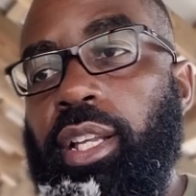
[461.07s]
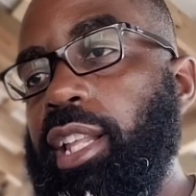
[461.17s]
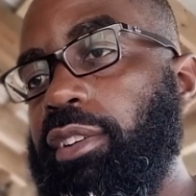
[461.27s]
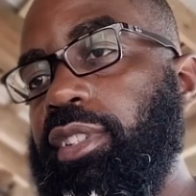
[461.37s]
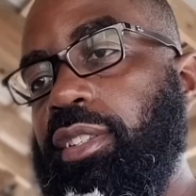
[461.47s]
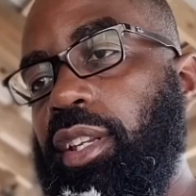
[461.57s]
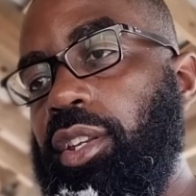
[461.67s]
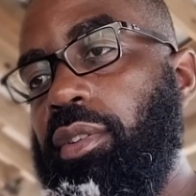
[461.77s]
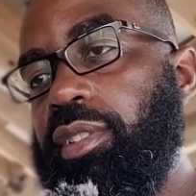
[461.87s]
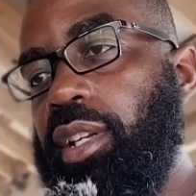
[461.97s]
Now, it says that the
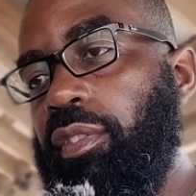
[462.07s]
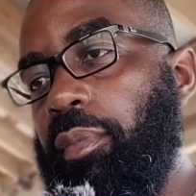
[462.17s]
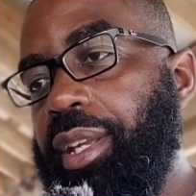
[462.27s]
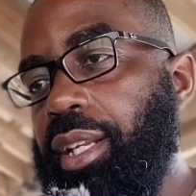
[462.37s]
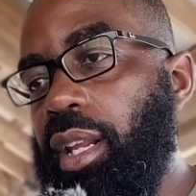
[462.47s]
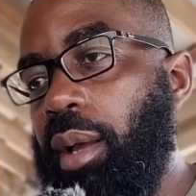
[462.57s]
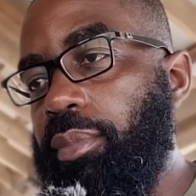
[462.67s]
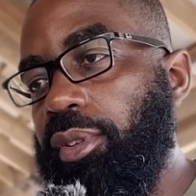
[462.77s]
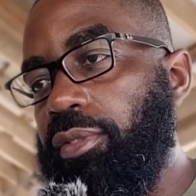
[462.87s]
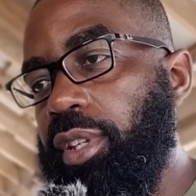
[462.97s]
U.S. government cannot
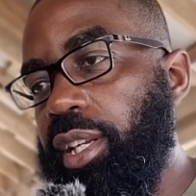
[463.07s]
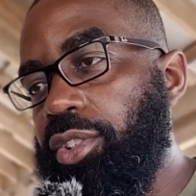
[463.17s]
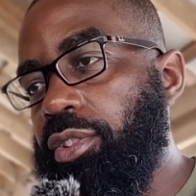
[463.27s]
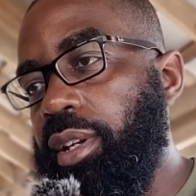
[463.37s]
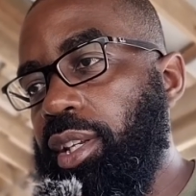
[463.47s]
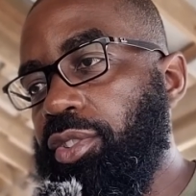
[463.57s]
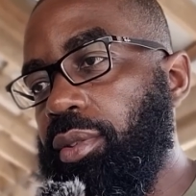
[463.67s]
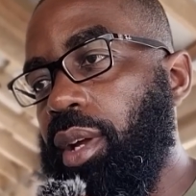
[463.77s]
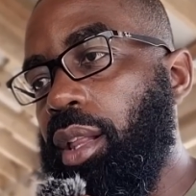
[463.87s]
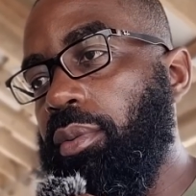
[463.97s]
move to issue a digital
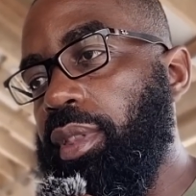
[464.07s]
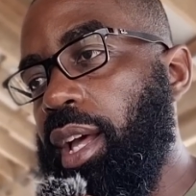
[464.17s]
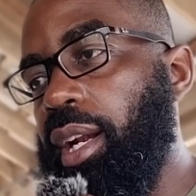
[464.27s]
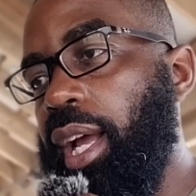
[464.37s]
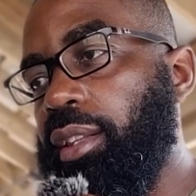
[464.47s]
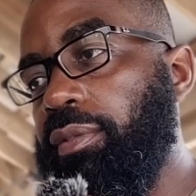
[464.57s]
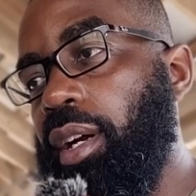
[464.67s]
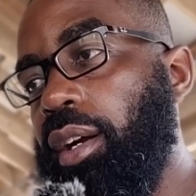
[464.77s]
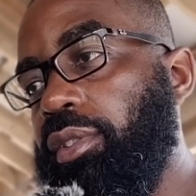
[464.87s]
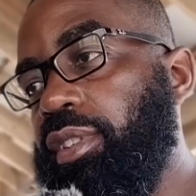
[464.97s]
dollar without an act of
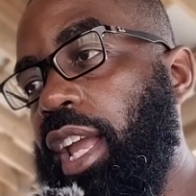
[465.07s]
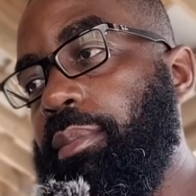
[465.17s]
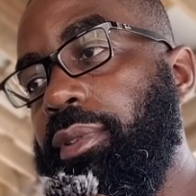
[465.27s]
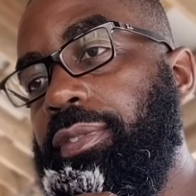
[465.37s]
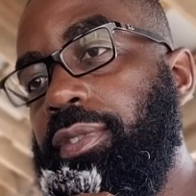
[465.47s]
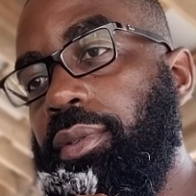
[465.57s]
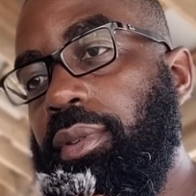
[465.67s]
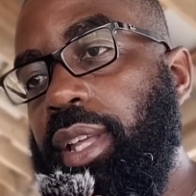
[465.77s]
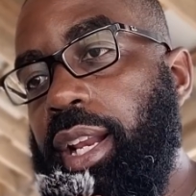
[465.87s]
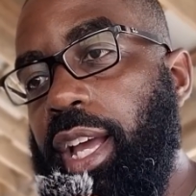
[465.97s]
Congress, and before
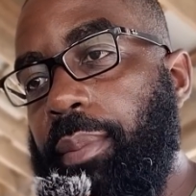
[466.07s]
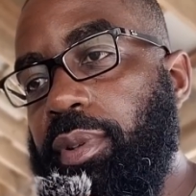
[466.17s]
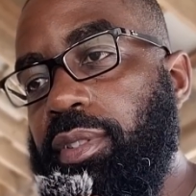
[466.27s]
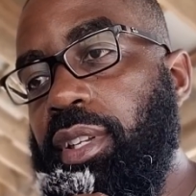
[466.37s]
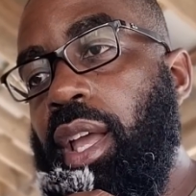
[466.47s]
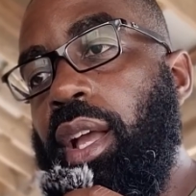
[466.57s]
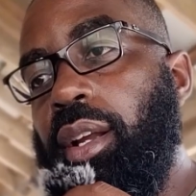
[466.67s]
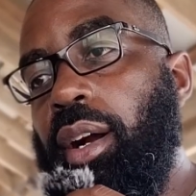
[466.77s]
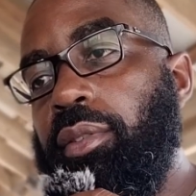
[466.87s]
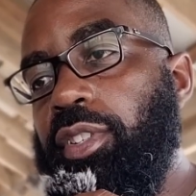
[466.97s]
that happens,
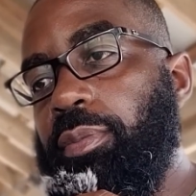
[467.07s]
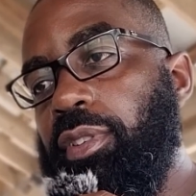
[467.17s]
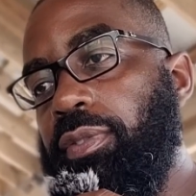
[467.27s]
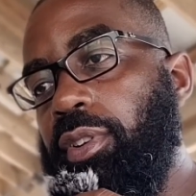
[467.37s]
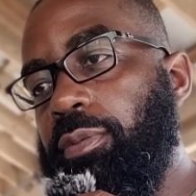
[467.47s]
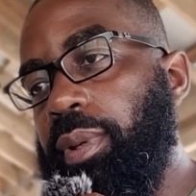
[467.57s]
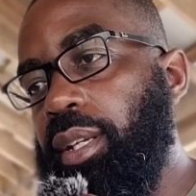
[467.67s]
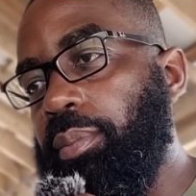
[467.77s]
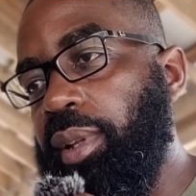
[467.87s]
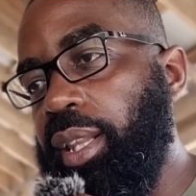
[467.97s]
Congress must first be
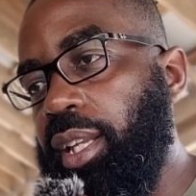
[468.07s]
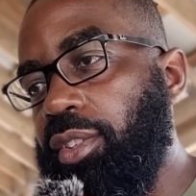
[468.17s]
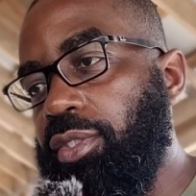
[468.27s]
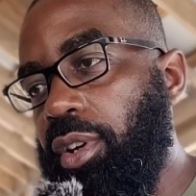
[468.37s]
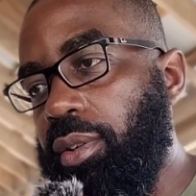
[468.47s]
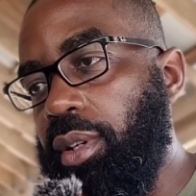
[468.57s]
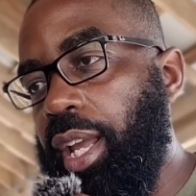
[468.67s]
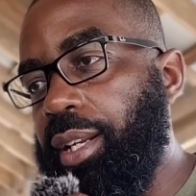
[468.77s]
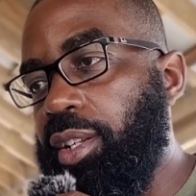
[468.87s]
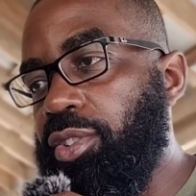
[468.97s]
completely certain
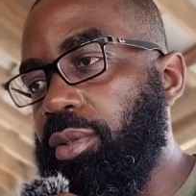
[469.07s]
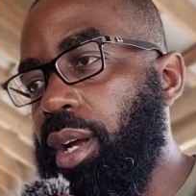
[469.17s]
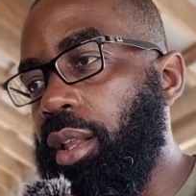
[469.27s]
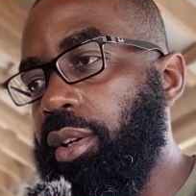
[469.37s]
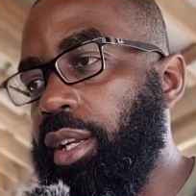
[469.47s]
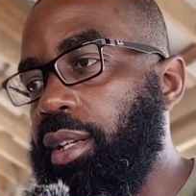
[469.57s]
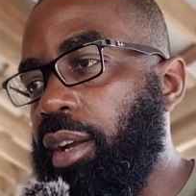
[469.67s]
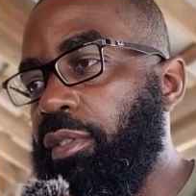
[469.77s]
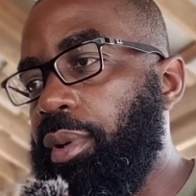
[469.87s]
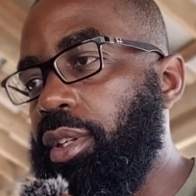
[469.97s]
a digital dollar can
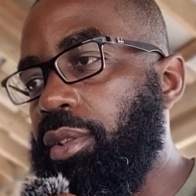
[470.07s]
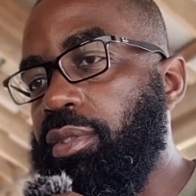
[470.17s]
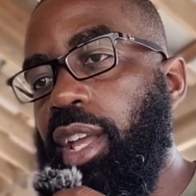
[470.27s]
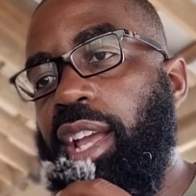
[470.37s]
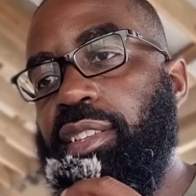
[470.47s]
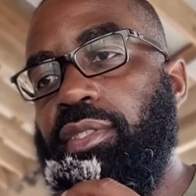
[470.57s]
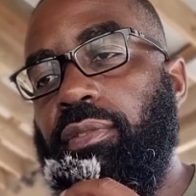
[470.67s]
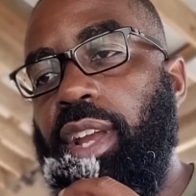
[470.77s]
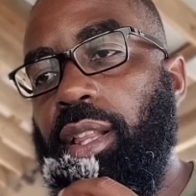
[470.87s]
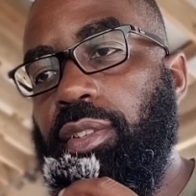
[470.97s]
never be used as a
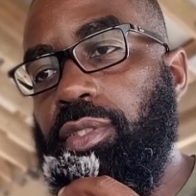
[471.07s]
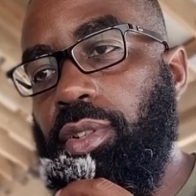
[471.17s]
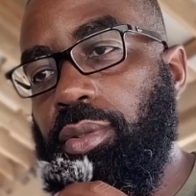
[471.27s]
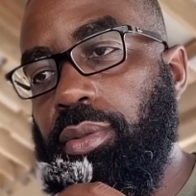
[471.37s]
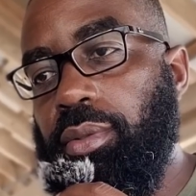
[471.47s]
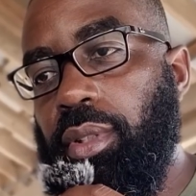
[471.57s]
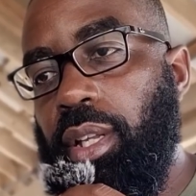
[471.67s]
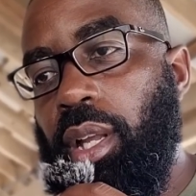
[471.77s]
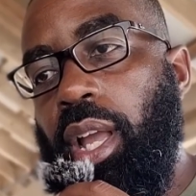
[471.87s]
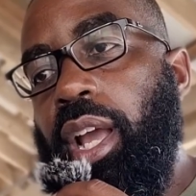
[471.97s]
surveillance tool.
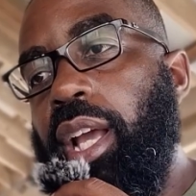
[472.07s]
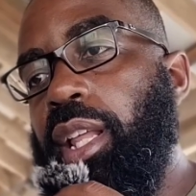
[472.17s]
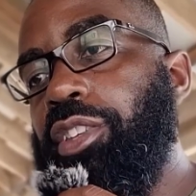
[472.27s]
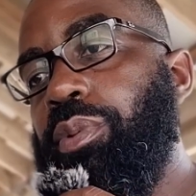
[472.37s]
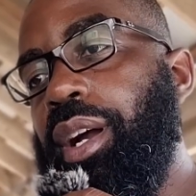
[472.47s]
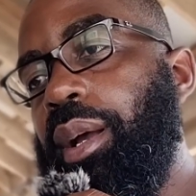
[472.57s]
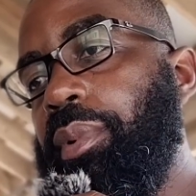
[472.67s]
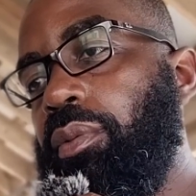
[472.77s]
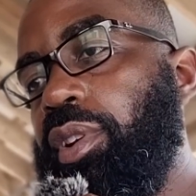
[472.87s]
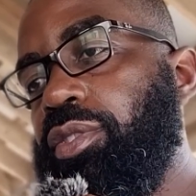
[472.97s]
And that's why I'm an
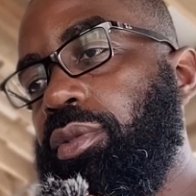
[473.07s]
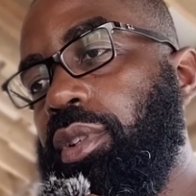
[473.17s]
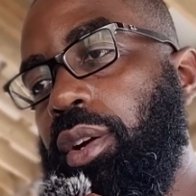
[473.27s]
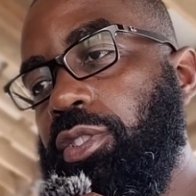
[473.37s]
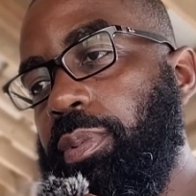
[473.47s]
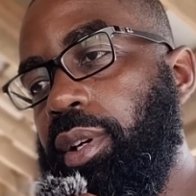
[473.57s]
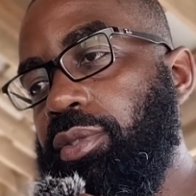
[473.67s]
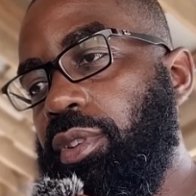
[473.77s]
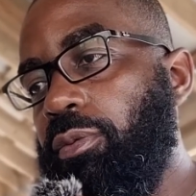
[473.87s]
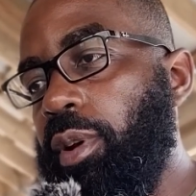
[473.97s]
original co
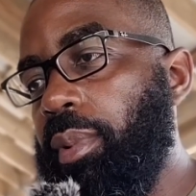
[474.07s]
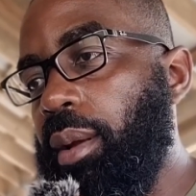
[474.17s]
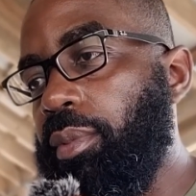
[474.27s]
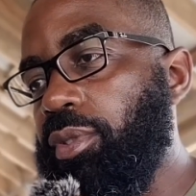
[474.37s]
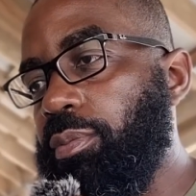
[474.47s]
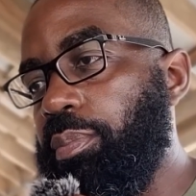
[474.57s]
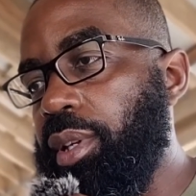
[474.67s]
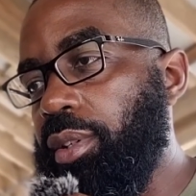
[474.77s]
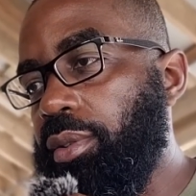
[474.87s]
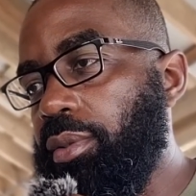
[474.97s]
sponsor of Whip Emmer's
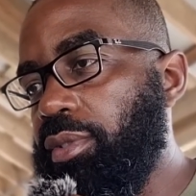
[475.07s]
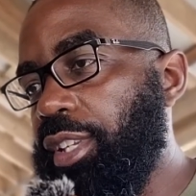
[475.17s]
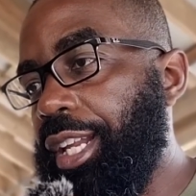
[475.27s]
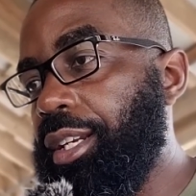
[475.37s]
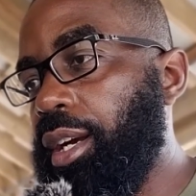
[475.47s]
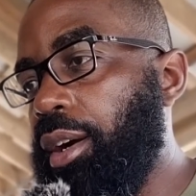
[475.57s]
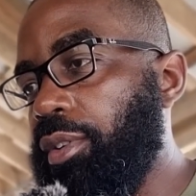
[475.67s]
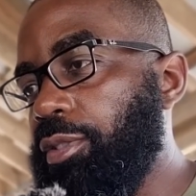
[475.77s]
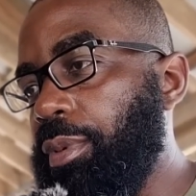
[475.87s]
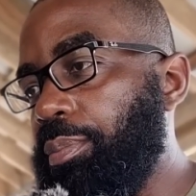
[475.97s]
bill, said
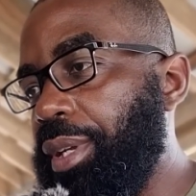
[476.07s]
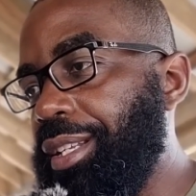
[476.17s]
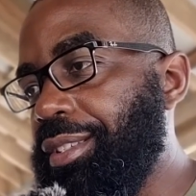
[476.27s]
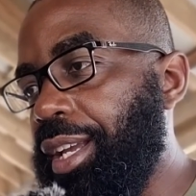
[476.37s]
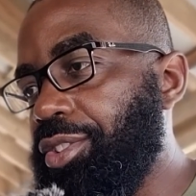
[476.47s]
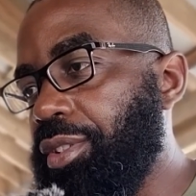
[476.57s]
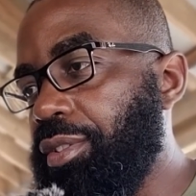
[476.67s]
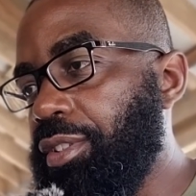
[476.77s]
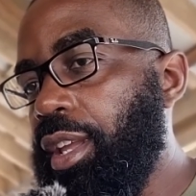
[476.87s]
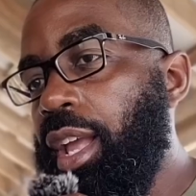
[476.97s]
Congressman Pete
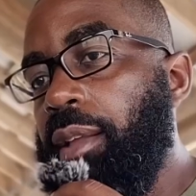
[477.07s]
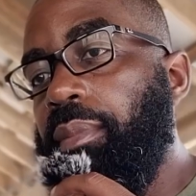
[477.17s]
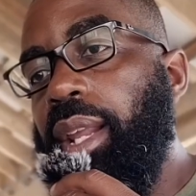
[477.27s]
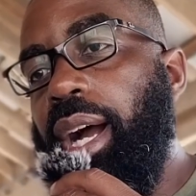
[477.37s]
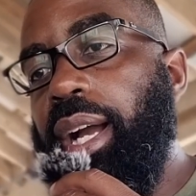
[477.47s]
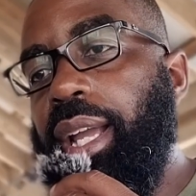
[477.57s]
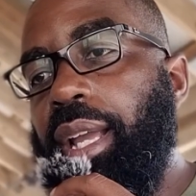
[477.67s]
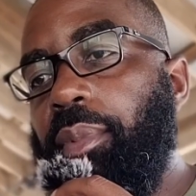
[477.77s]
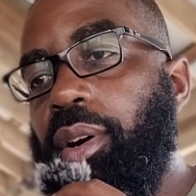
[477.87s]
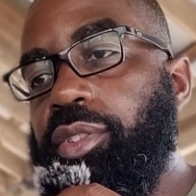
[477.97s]
Sessions. I
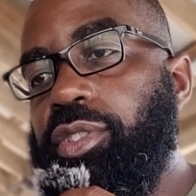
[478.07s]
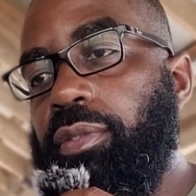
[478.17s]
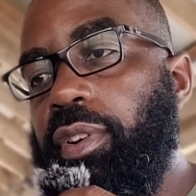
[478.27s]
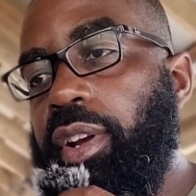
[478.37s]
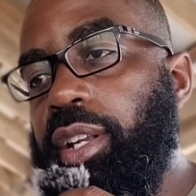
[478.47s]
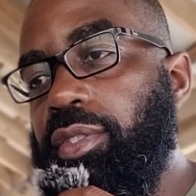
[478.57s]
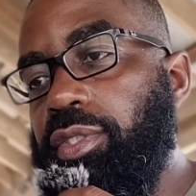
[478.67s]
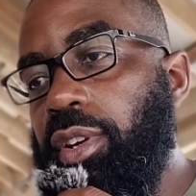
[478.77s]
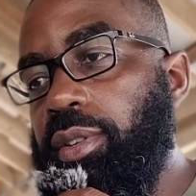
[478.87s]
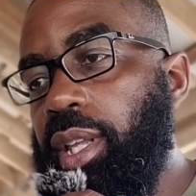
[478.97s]
am also very
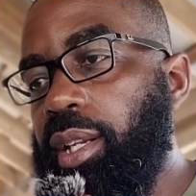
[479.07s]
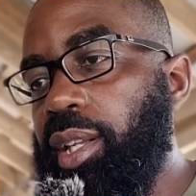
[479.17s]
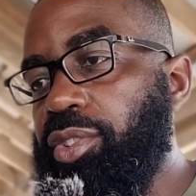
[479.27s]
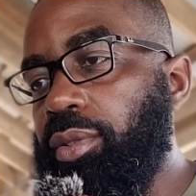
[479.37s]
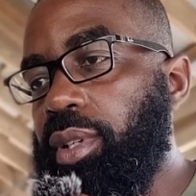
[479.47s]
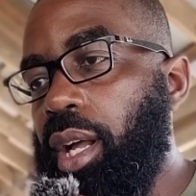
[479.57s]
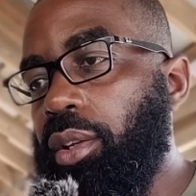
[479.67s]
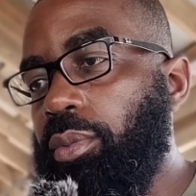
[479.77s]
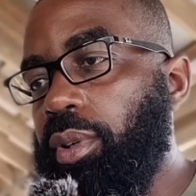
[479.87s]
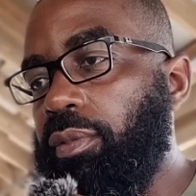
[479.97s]
concerned that a digital
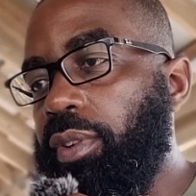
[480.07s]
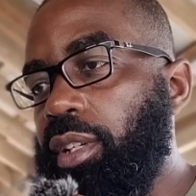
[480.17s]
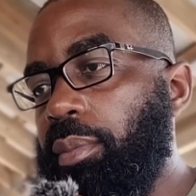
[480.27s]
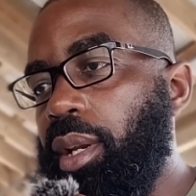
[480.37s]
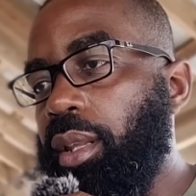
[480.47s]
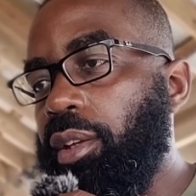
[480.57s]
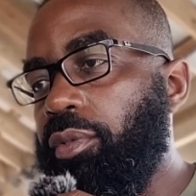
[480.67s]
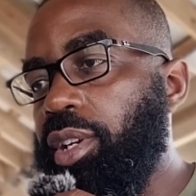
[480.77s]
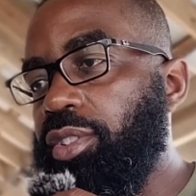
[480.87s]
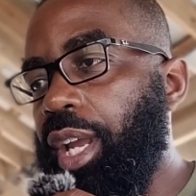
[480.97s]
dollar would fundamentally
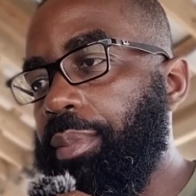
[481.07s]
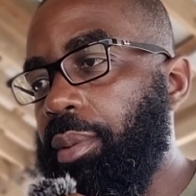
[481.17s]
reshape the